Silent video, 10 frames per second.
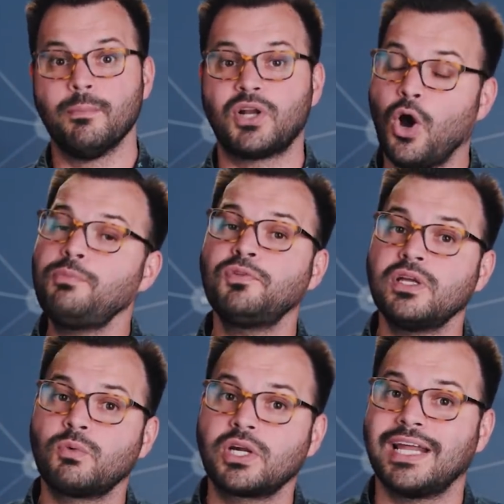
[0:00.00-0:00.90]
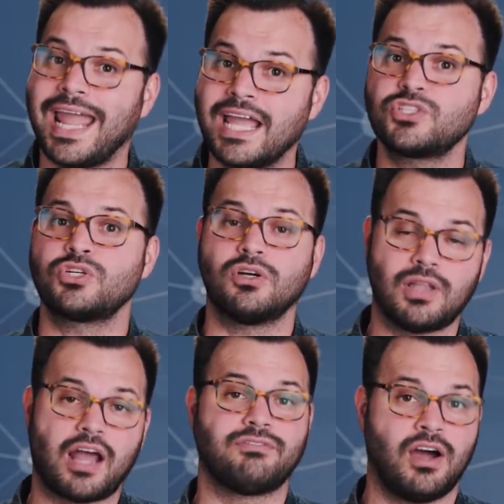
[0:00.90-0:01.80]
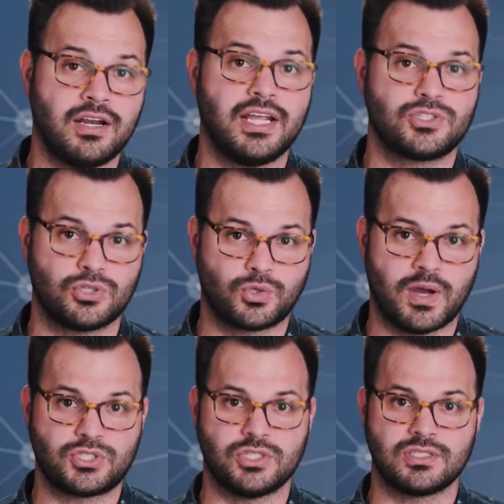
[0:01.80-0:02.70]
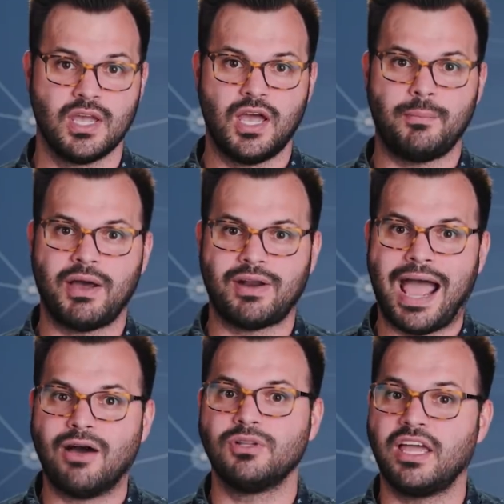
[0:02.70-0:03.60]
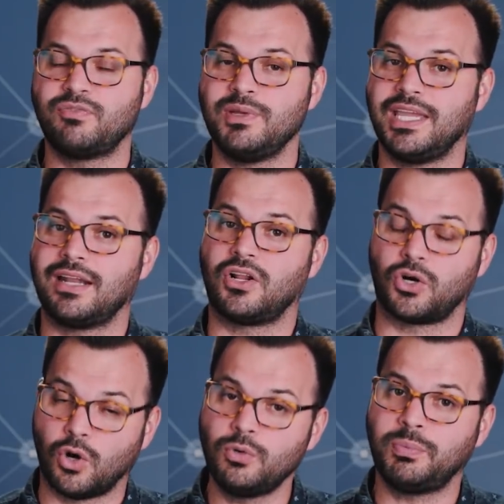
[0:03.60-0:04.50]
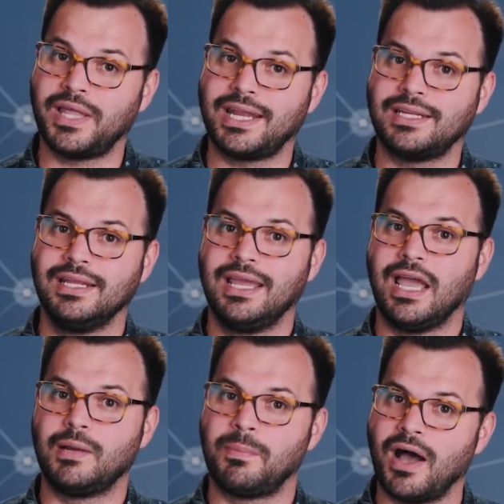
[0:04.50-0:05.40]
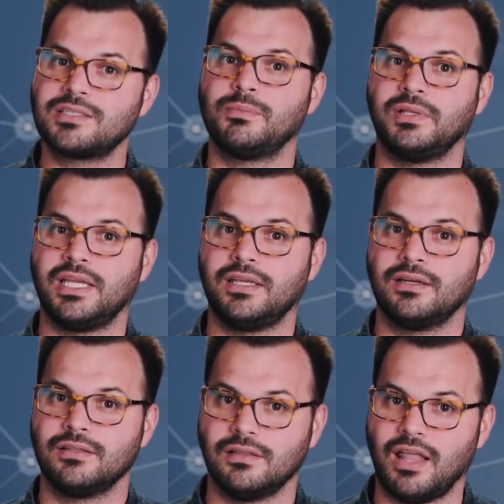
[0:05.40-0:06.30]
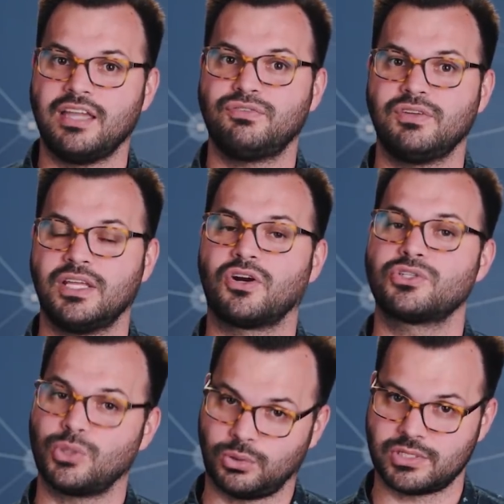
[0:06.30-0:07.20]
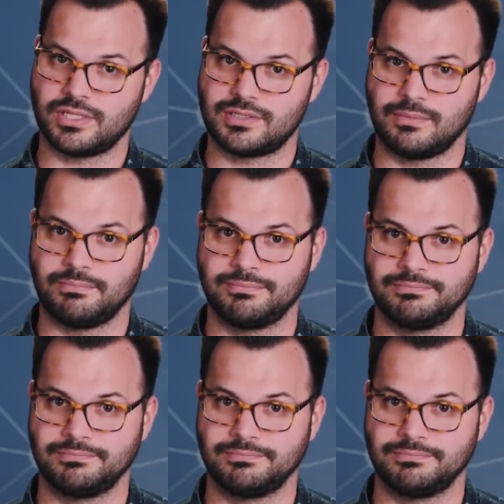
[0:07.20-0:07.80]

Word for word: But hopefully we're going to answer a lot of unanswered questions about how life began on our own planet and possibly life in our solar system.